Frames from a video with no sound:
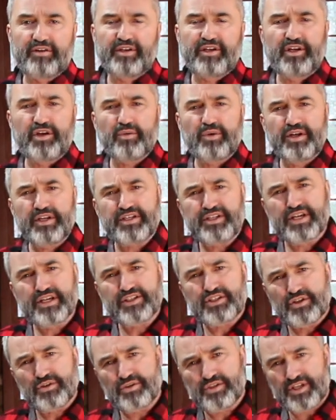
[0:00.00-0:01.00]
And you don't want to
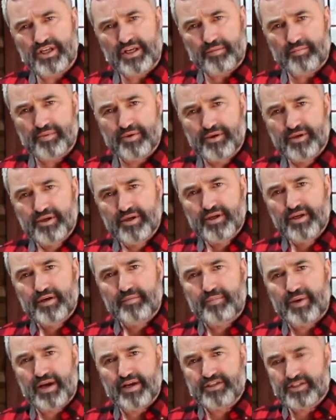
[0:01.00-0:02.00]
dig too deep,
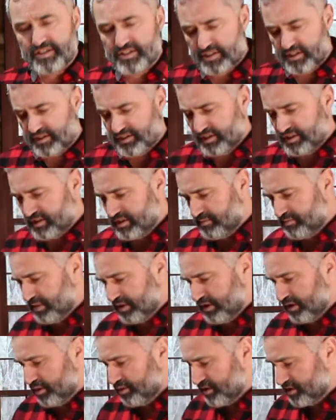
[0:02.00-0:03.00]
but just
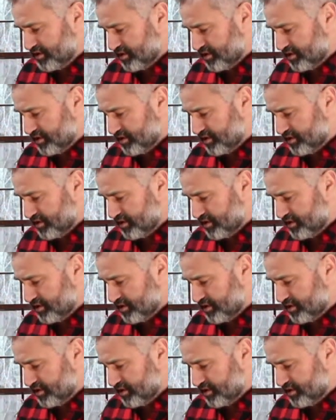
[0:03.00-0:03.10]
below the